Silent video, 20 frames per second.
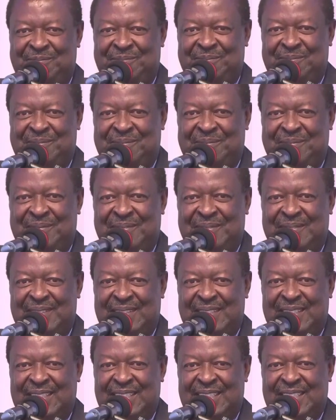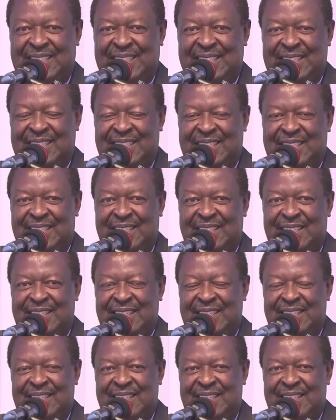(silence)